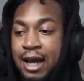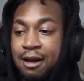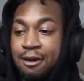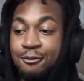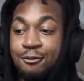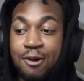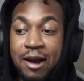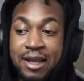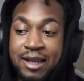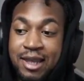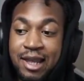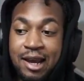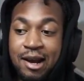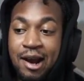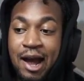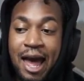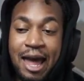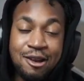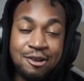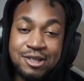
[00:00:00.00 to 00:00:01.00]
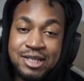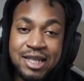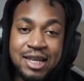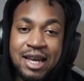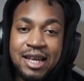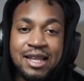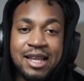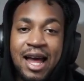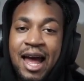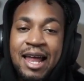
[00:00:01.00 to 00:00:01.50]
Right there, I
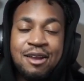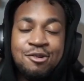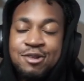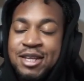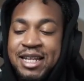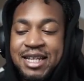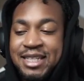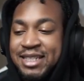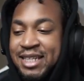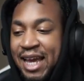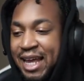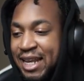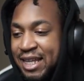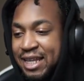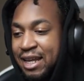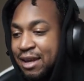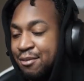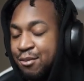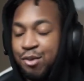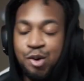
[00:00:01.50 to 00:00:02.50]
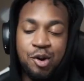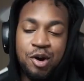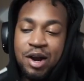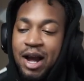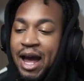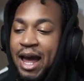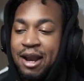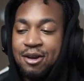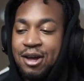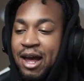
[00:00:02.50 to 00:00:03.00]
don't need to say anything more.
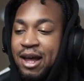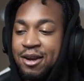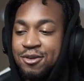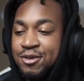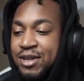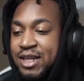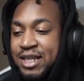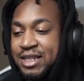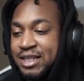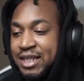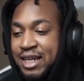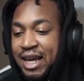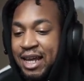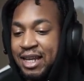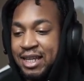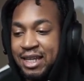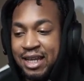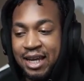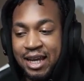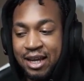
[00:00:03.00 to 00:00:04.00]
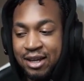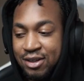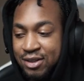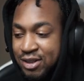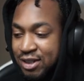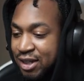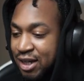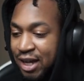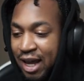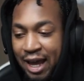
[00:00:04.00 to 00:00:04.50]
I don't need to see anything
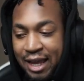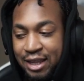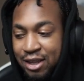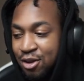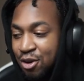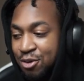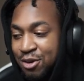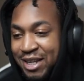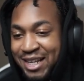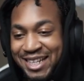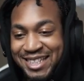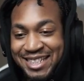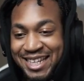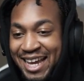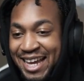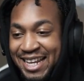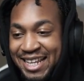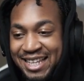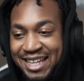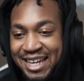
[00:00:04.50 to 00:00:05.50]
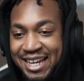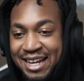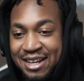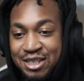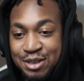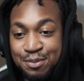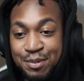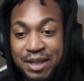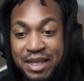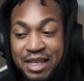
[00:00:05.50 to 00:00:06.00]
else. I don't need to say anything
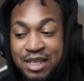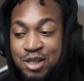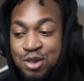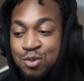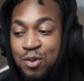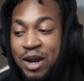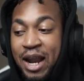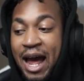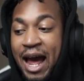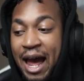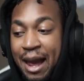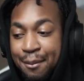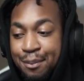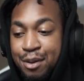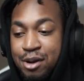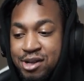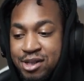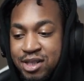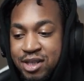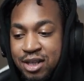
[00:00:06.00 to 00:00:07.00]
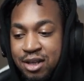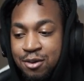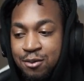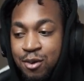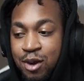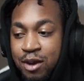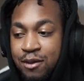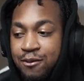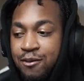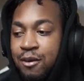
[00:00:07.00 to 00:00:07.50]
else. But this is what I personally
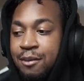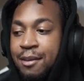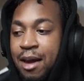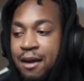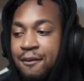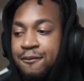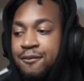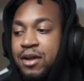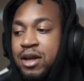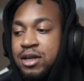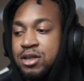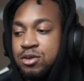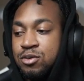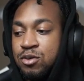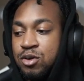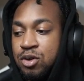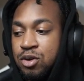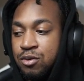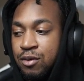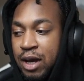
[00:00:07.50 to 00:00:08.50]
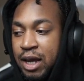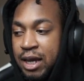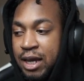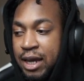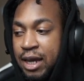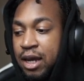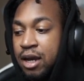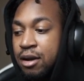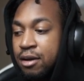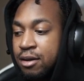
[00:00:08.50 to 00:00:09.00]
run for my flex roll right
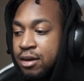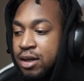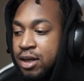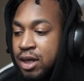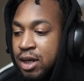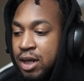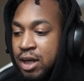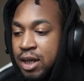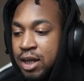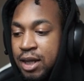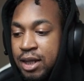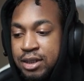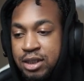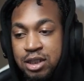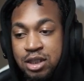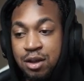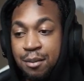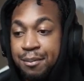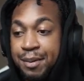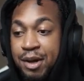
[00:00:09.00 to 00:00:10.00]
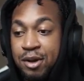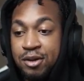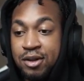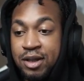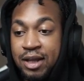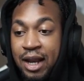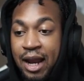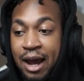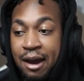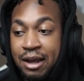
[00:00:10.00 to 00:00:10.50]
here. This is the build
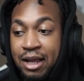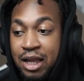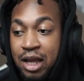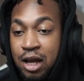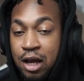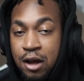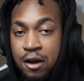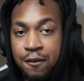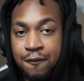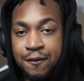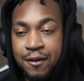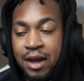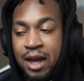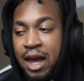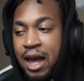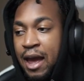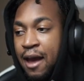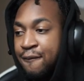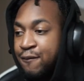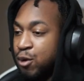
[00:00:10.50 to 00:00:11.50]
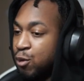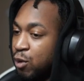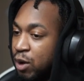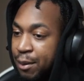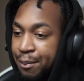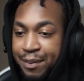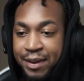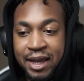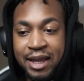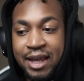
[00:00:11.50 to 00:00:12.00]
that I love. If you
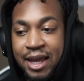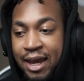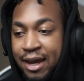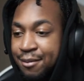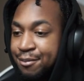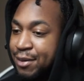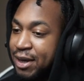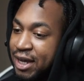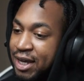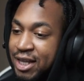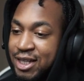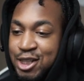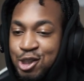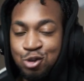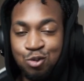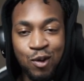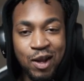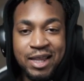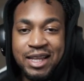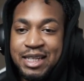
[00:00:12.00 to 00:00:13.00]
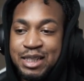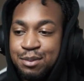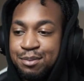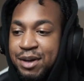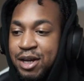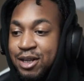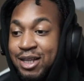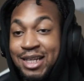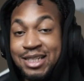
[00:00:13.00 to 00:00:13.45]
want to play like me, just run this build.